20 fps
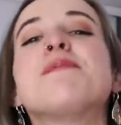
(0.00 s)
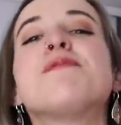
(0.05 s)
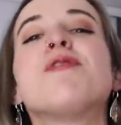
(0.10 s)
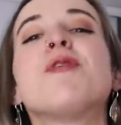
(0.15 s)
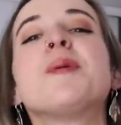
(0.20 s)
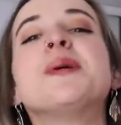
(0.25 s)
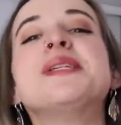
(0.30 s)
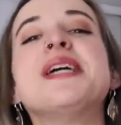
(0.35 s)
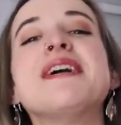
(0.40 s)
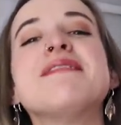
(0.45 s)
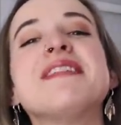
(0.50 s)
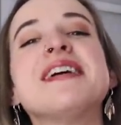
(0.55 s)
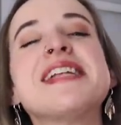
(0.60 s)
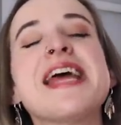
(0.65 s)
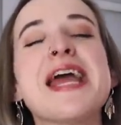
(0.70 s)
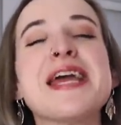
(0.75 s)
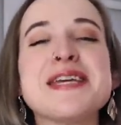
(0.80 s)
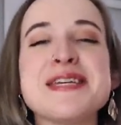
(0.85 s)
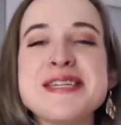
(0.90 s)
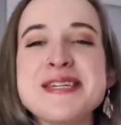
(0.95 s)
before we dive in,
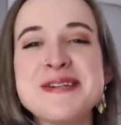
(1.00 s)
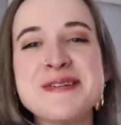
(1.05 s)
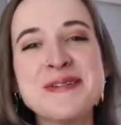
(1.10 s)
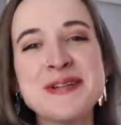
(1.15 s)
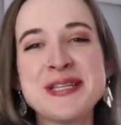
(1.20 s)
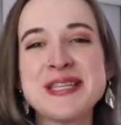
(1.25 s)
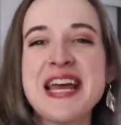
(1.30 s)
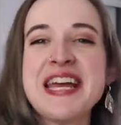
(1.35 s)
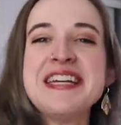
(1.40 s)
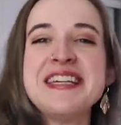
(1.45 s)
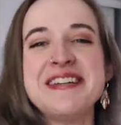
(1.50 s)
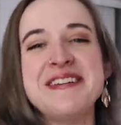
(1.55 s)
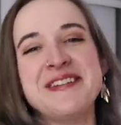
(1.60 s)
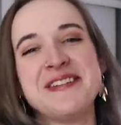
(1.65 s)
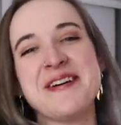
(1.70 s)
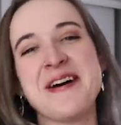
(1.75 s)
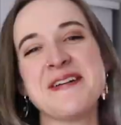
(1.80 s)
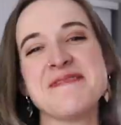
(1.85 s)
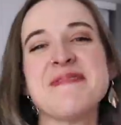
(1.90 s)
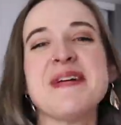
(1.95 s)
a huge thank you
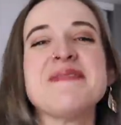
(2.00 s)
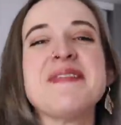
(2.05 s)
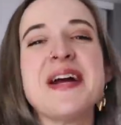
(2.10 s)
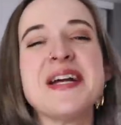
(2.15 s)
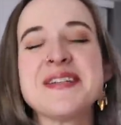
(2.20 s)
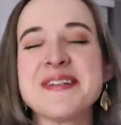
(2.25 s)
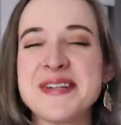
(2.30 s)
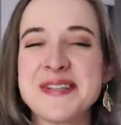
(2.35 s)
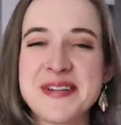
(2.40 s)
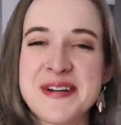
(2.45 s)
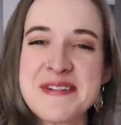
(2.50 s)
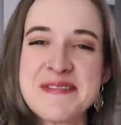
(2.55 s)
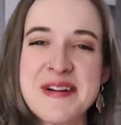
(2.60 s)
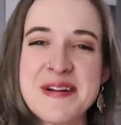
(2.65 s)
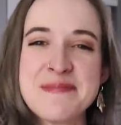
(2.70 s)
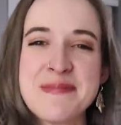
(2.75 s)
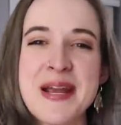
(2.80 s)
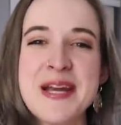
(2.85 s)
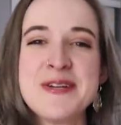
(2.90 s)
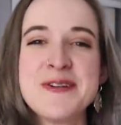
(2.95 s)
to all of my patrons over
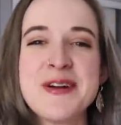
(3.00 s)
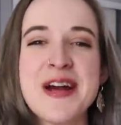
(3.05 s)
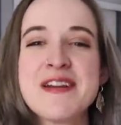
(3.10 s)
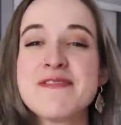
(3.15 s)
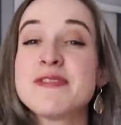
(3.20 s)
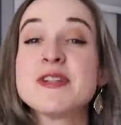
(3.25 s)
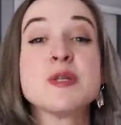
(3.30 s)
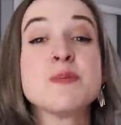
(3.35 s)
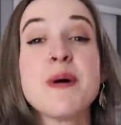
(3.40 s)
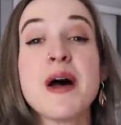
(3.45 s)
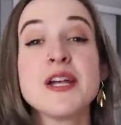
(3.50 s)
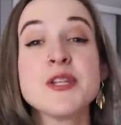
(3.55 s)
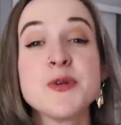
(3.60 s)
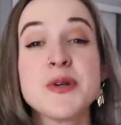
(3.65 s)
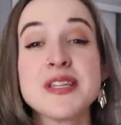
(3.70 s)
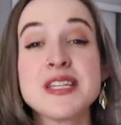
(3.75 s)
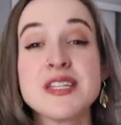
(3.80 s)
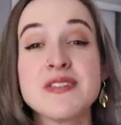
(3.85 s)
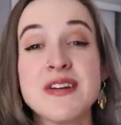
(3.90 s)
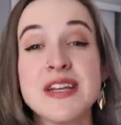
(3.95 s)
on Patreon for
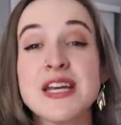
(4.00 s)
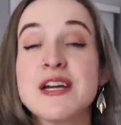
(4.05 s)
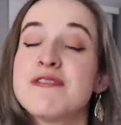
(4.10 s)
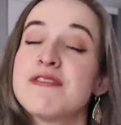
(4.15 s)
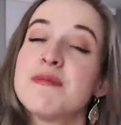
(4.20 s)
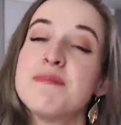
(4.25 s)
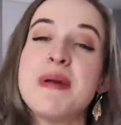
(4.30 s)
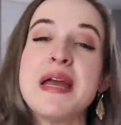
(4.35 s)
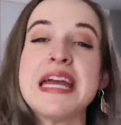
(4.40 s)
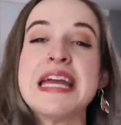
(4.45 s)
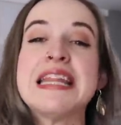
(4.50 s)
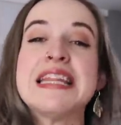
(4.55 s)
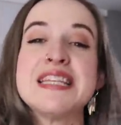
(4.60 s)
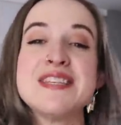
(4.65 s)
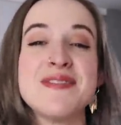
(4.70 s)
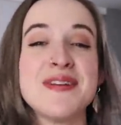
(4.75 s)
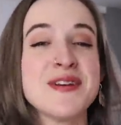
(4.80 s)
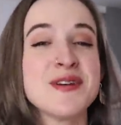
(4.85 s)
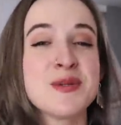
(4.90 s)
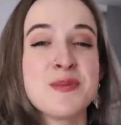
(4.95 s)
sponsoring this video, for making these
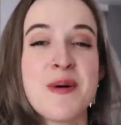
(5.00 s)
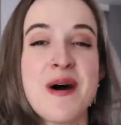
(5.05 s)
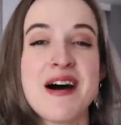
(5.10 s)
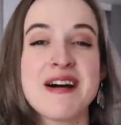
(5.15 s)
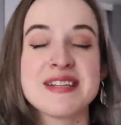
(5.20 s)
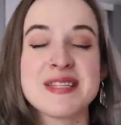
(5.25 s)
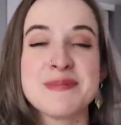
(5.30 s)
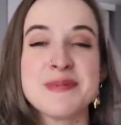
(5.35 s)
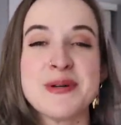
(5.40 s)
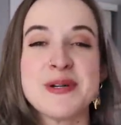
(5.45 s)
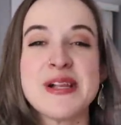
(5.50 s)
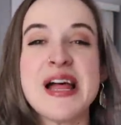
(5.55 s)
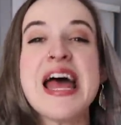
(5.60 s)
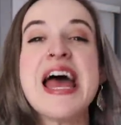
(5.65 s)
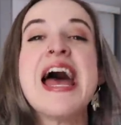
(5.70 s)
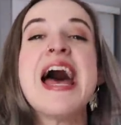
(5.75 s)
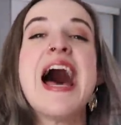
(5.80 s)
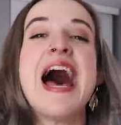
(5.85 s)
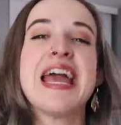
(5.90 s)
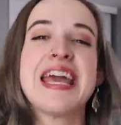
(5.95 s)
videos possible.
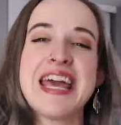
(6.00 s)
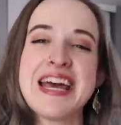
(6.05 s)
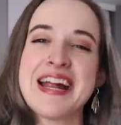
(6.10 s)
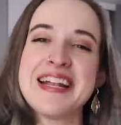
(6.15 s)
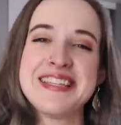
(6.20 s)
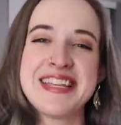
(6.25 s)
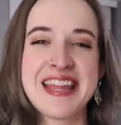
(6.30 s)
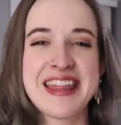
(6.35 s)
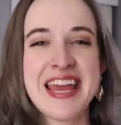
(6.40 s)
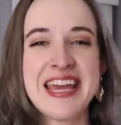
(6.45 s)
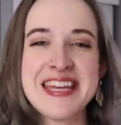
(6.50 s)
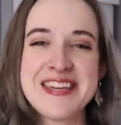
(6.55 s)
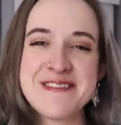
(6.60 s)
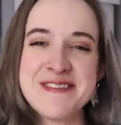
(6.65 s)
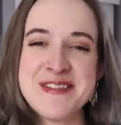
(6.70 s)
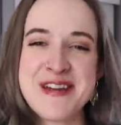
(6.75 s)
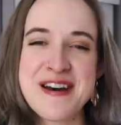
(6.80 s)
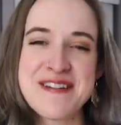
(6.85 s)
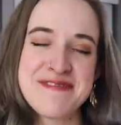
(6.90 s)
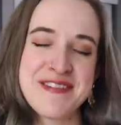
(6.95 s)
I cannot say thank you
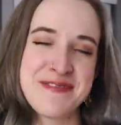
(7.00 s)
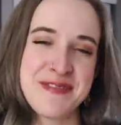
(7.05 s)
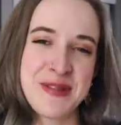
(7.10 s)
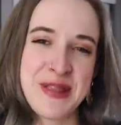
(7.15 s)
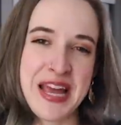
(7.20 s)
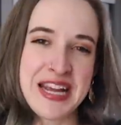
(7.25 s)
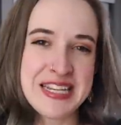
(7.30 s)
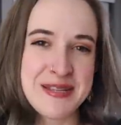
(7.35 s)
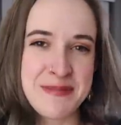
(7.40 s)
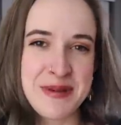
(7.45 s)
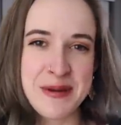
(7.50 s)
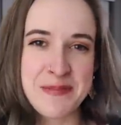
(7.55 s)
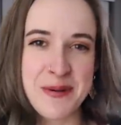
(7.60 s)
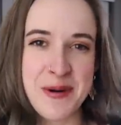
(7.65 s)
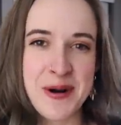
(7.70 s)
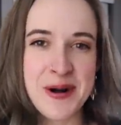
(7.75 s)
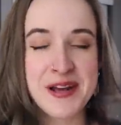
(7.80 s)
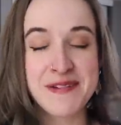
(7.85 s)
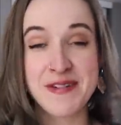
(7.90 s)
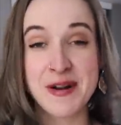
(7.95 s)
enough. If you'd like to be a
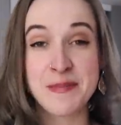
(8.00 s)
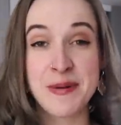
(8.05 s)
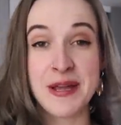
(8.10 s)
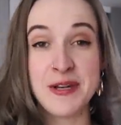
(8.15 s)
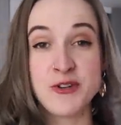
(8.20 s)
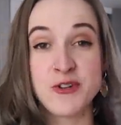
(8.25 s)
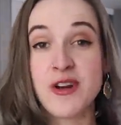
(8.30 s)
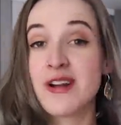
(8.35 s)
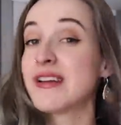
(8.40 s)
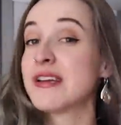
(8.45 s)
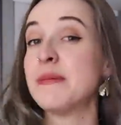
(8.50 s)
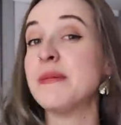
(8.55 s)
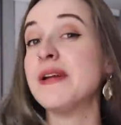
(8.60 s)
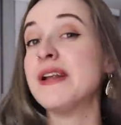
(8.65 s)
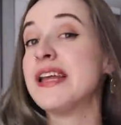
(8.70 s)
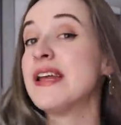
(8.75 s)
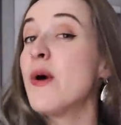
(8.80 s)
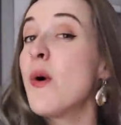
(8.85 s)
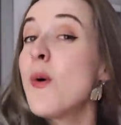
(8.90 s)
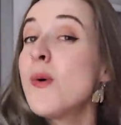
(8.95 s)
part of our Patreon
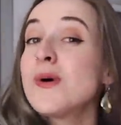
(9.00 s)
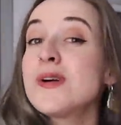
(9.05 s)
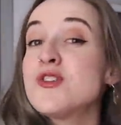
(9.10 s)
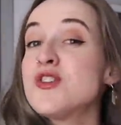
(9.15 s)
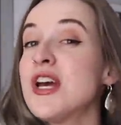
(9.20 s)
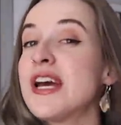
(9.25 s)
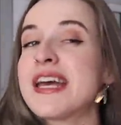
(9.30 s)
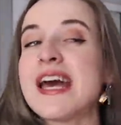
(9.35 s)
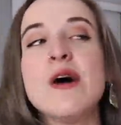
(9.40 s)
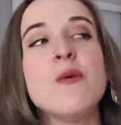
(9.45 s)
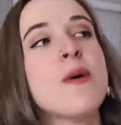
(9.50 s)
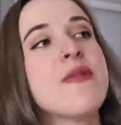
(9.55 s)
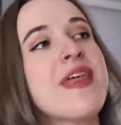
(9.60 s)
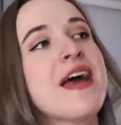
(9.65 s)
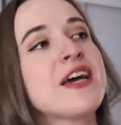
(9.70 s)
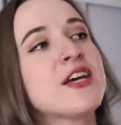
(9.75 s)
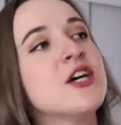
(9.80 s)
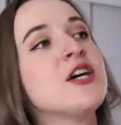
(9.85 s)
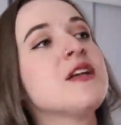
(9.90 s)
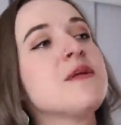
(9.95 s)
community or check out what
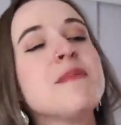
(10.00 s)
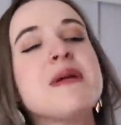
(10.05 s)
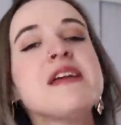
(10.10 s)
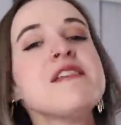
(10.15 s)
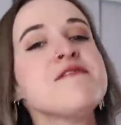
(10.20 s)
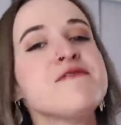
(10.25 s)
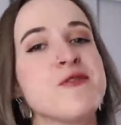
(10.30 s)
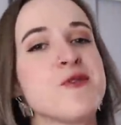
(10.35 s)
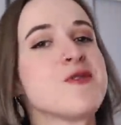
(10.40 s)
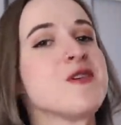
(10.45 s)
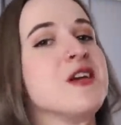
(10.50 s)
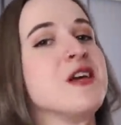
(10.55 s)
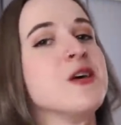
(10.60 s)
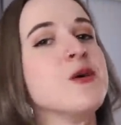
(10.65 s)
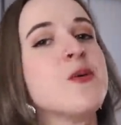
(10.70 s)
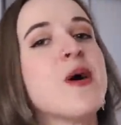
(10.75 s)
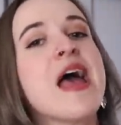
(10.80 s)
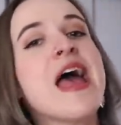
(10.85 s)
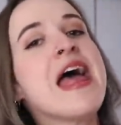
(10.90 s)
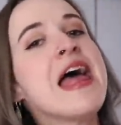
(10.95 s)
that could mean for
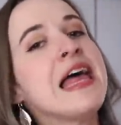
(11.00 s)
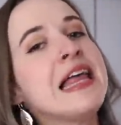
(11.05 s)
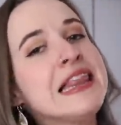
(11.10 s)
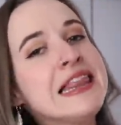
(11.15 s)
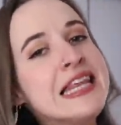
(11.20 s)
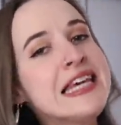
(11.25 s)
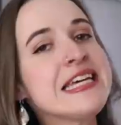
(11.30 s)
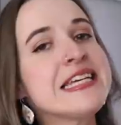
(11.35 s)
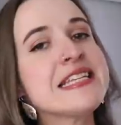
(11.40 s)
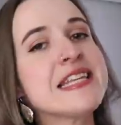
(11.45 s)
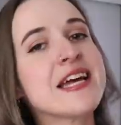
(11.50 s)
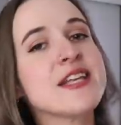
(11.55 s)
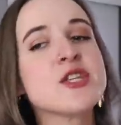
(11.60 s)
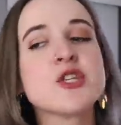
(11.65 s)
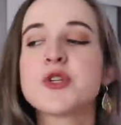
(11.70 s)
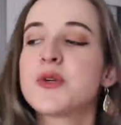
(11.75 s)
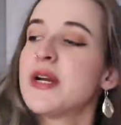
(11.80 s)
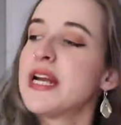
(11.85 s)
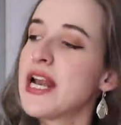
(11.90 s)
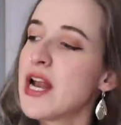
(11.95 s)
you, link is on
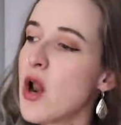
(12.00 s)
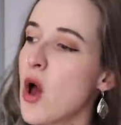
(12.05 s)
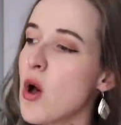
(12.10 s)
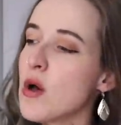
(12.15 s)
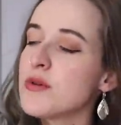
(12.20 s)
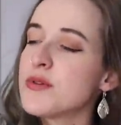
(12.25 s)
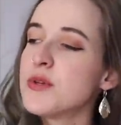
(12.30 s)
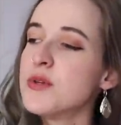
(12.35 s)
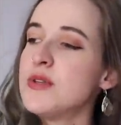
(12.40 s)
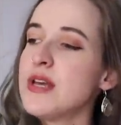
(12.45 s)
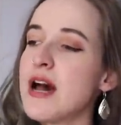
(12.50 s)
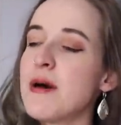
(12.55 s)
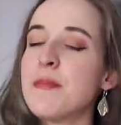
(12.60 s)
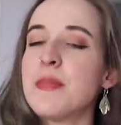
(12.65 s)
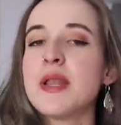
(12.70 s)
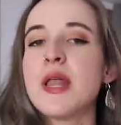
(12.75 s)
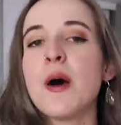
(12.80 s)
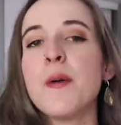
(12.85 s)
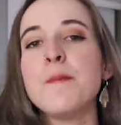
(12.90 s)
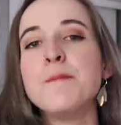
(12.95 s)
screen and also down
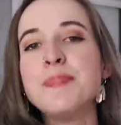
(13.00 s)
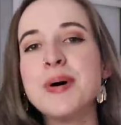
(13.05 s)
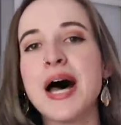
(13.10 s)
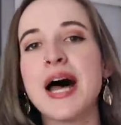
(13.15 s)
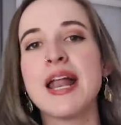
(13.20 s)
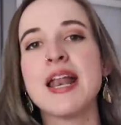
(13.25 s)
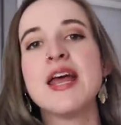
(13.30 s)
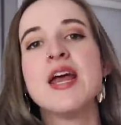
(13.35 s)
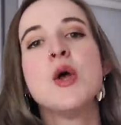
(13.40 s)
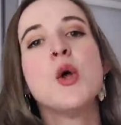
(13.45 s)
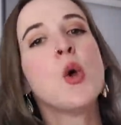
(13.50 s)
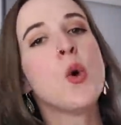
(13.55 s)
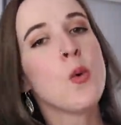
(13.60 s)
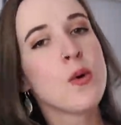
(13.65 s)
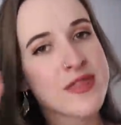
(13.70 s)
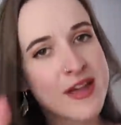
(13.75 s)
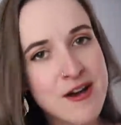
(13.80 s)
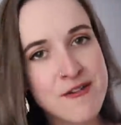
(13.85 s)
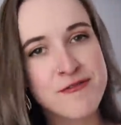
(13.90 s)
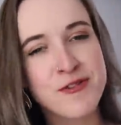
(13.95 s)
below. But
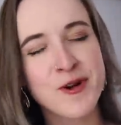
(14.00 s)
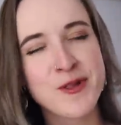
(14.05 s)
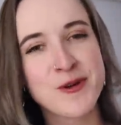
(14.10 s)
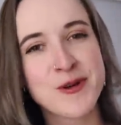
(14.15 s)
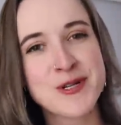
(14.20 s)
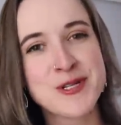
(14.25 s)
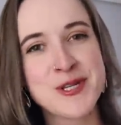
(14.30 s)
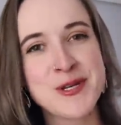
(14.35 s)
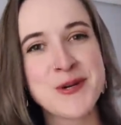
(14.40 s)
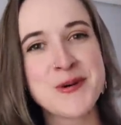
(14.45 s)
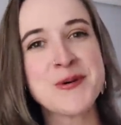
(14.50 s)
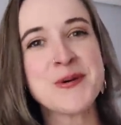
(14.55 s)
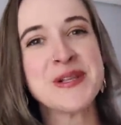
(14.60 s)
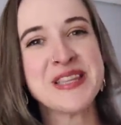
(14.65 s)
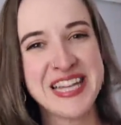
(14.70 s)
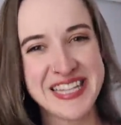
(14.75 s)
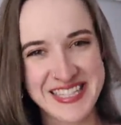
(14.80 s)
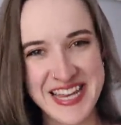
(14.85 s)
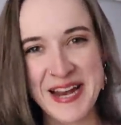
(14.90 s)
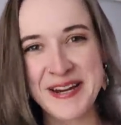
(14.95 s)
without further ado,
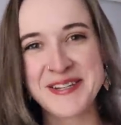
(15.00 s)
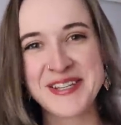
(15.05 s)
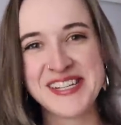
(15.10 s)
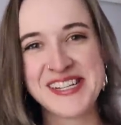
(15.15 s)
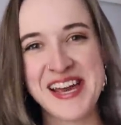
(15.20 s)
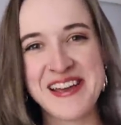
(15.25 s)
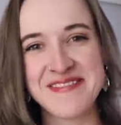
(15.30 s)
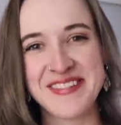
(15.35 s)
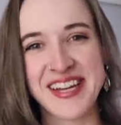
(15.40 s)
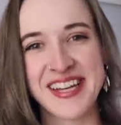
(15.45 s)
let's actually dive